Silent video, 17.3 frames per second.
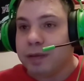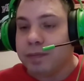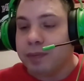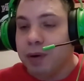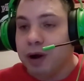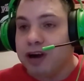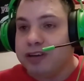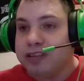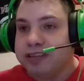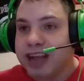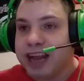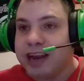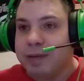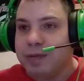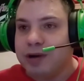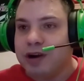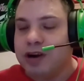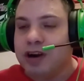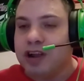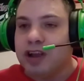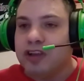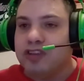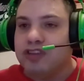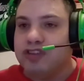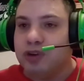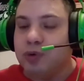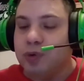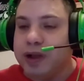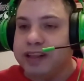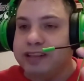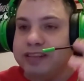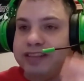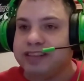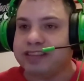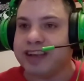part-timer to win